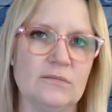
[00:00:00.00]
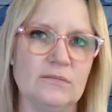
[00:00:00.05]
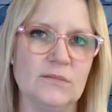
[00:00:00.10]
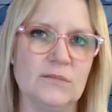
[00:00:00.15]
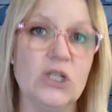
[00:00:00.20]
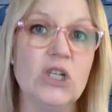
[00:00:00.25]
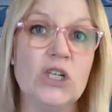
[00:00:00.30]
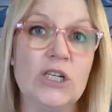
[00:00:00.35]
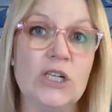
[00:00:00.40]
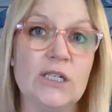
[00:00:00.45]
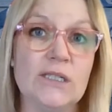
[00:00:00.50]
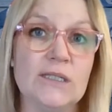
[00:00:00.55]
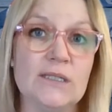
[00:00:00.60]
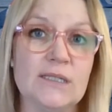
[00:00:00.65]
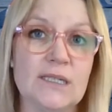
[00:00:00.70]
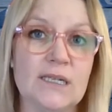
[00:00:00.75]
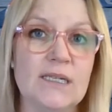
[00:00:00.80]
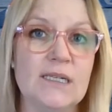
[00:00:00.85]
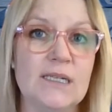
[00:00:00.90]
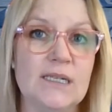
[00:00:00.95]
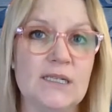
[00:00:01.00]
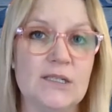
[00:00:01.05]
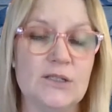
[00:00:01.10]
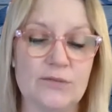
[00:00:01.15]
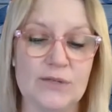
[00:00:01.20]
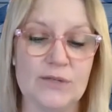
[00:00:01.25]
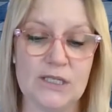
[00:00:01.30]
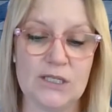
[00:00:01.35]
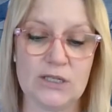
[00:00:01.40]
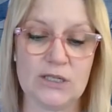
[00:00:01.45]
learned in his
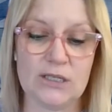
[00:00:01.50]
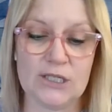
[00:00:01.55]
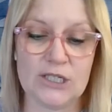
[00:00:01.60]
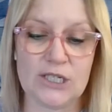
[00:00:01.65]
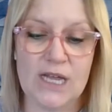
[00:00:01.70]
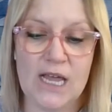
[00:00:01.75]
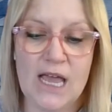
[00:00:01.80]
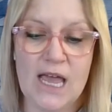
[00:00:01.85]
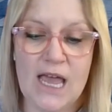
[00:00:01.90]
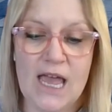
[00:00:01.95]
research.